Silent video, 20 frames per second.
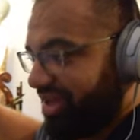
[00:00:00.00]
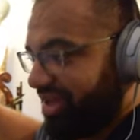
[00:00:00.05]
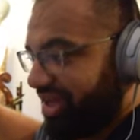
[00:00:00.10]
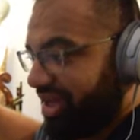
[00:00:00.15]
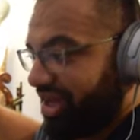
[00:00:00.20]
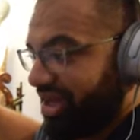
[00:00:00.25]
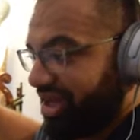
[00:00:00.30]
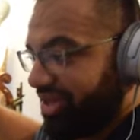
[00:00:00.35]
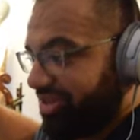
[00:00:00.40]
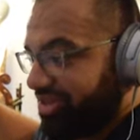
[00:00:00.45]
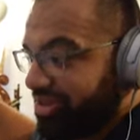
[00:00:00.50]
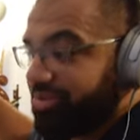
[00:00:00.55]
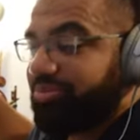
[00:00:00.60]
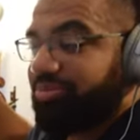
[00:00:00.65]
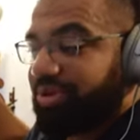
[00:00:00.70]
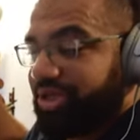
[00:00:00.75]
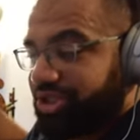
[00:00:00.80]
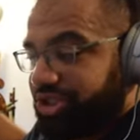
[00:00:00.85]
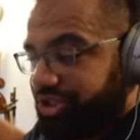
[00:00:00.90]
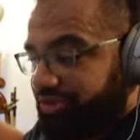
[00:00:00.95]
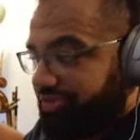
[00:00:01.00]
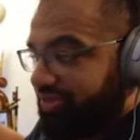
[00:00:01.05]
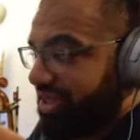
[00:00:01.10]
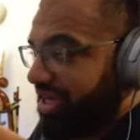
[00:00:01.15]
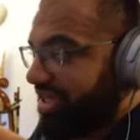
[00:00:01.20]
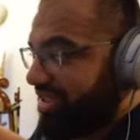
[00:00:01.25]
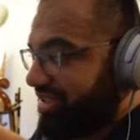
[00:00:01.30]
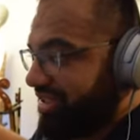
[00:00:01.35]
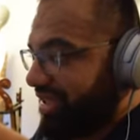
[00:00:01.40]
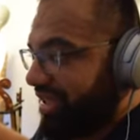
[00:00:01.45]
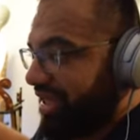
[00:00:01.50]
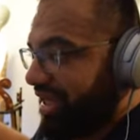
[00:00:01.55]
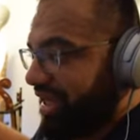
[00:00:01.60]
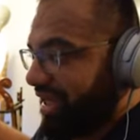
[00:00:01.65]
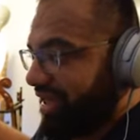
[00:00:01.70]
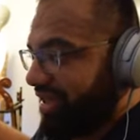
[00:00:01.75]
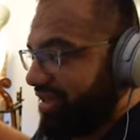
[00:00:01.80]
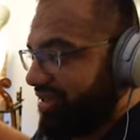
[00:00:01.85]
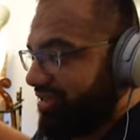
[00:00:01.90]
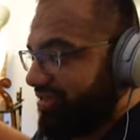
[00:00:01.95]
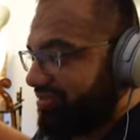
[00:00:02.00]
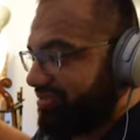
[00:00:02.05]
uh, the pitch of that delay.